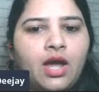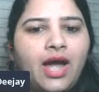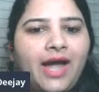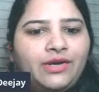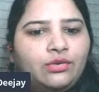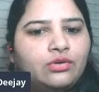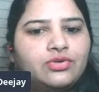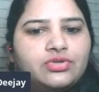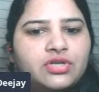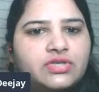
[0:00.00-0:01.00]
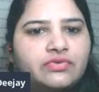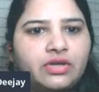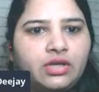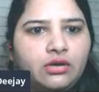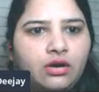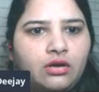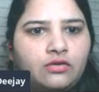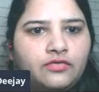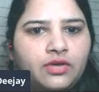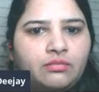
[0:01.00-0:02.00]
I do not suggest reading all of
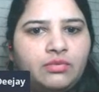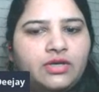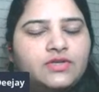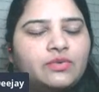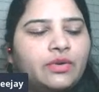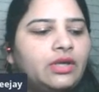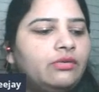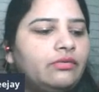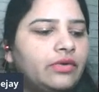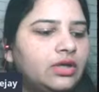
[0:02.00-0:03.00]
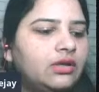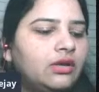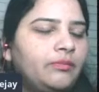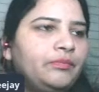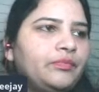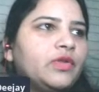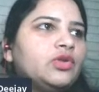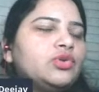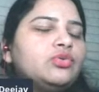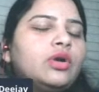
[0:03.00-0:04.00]
them, because when you read
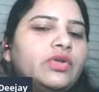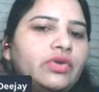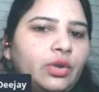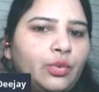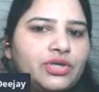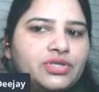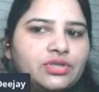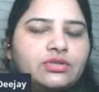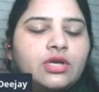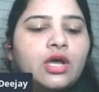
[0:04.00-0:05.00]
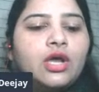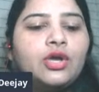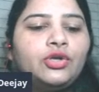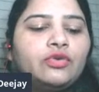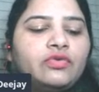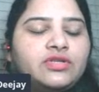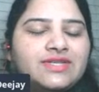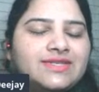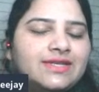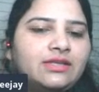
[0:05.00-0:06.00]
two or three questions, you will
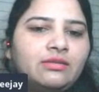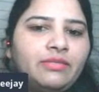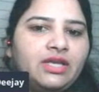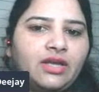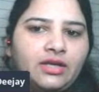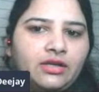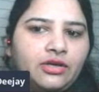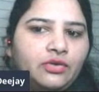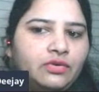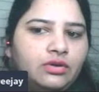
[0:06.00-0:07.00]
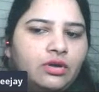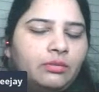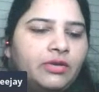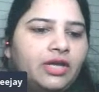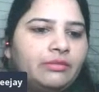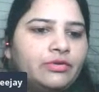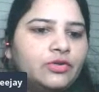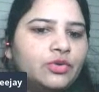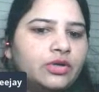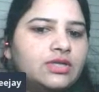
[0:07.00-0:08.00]
just see the main idea. You will not be able
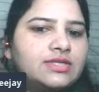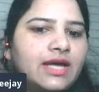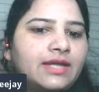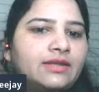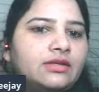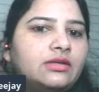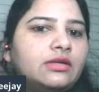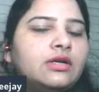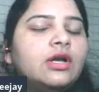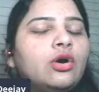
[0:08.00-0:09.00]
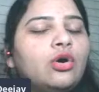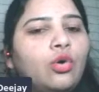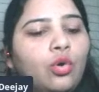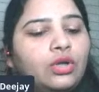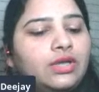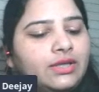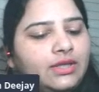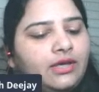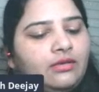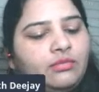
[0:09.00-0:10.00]
to understand the whole
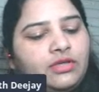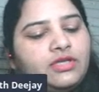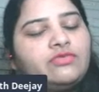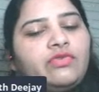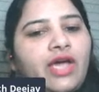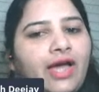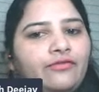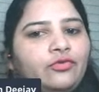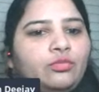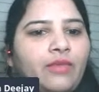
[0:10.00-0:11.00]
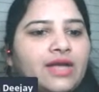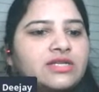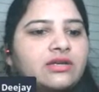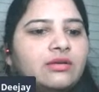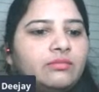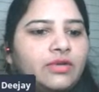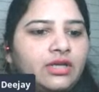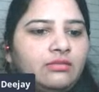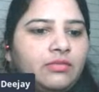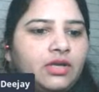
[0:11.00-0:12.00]
thing, because we have to match the
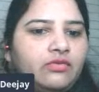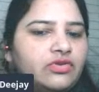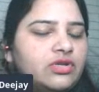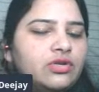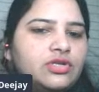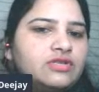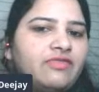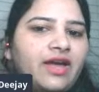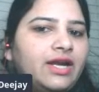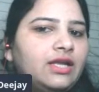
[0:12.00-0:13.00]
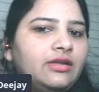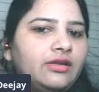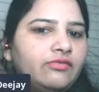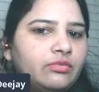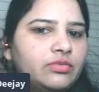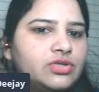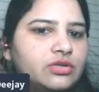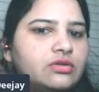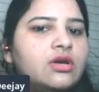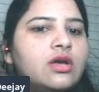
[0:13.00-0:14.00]
complete meaning. We're not just finding the
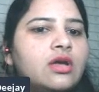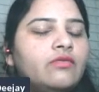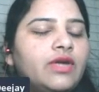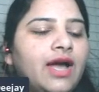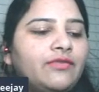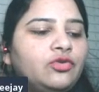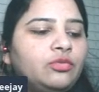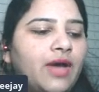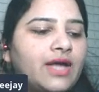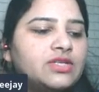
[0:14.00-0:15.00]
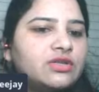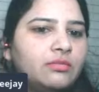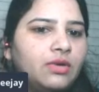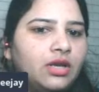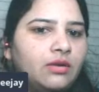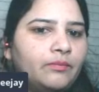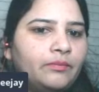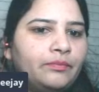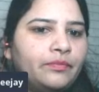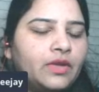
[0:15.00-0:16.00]
information, we have to match the meaning.
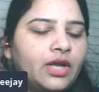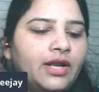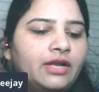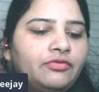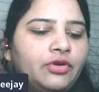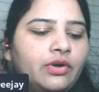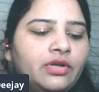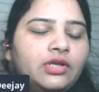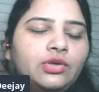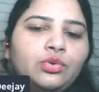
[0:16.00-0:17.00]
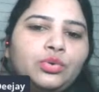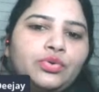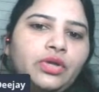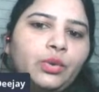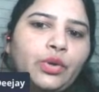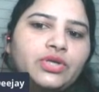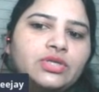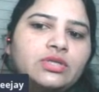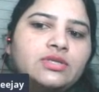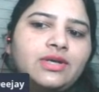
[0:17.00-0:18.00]
And if you're reading two to three
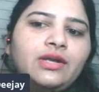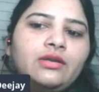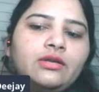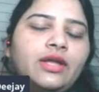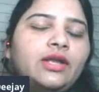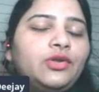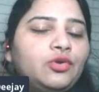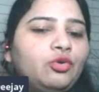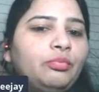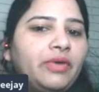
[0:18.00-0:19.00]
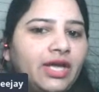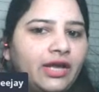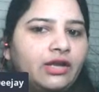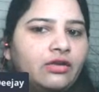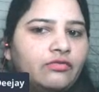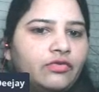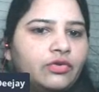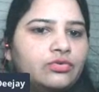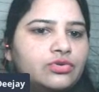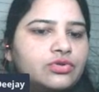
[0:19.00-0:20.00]
questions, yeah, then you may get
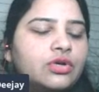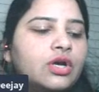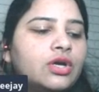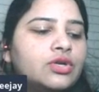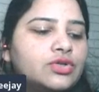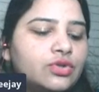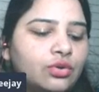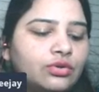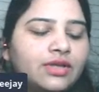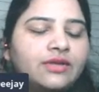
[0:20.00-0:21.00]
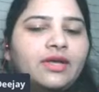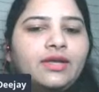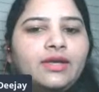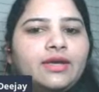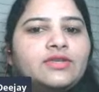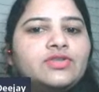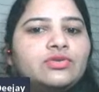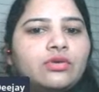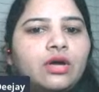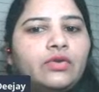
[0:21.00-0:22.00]
confused. So the thing is, do
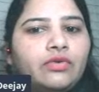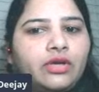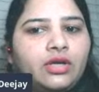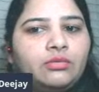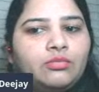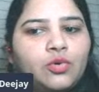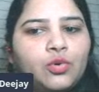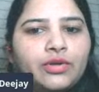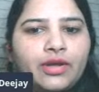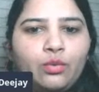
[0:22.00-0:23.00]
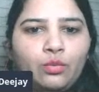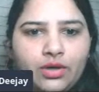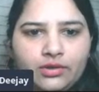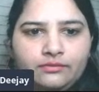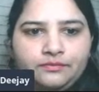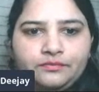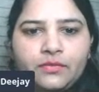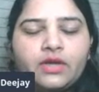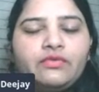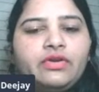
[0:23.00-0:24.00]
not read more than one.
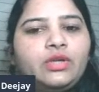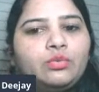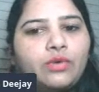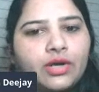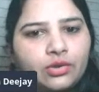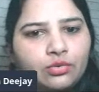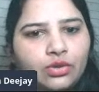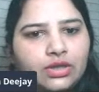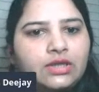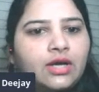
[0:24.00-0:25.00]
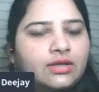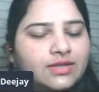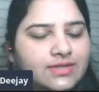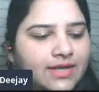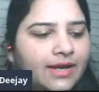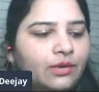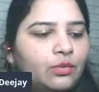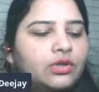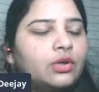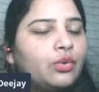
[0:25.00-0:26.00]
Read one only, understand
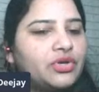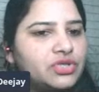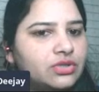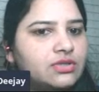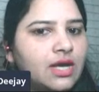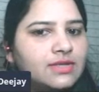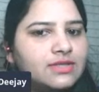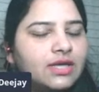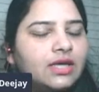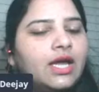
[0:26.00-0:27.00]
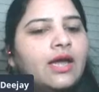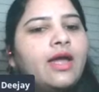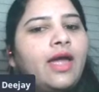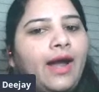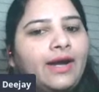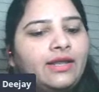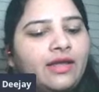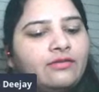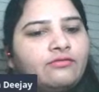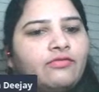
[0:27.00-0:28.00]
what the question is asking, and
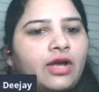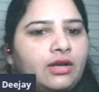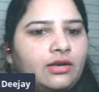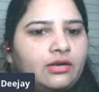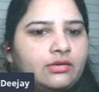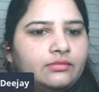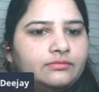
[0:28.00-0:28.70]
then find it.